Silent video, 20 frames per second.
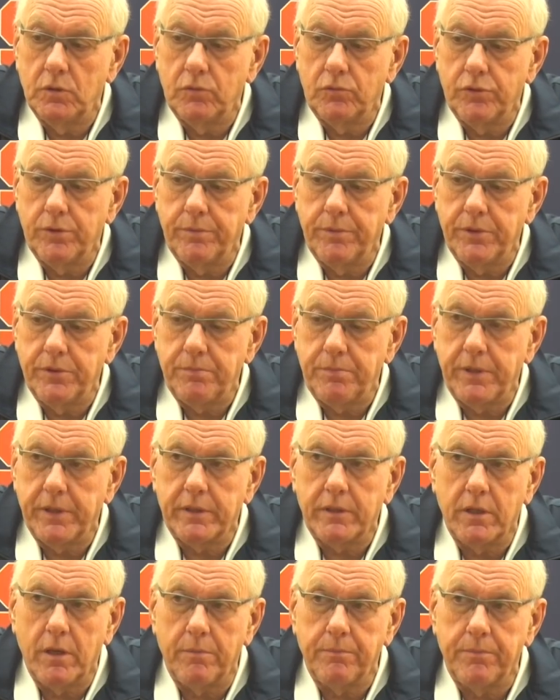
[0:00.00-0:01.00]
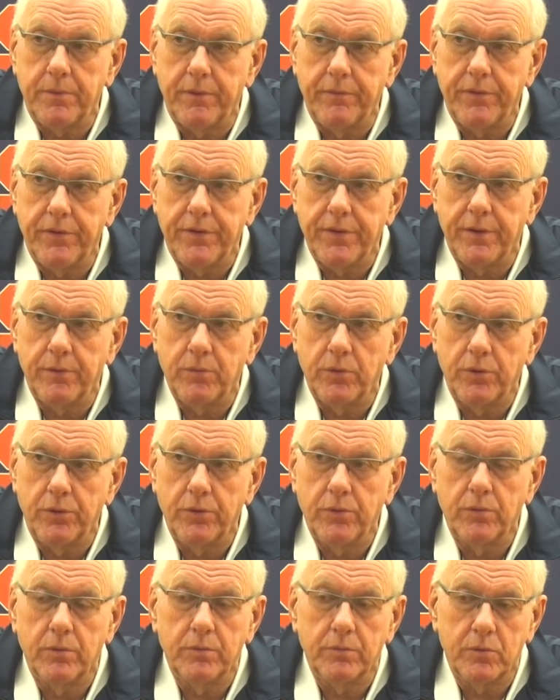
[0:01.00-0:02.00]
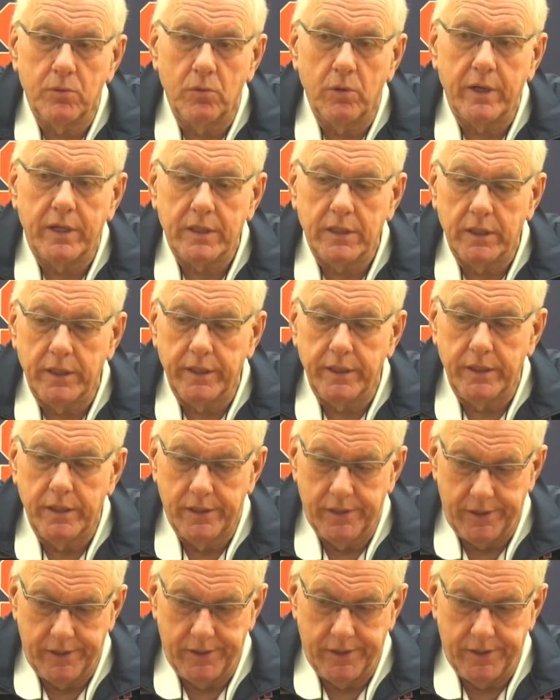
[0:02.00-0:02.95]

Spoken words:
Jimmy's picked up everything we're doing quickly.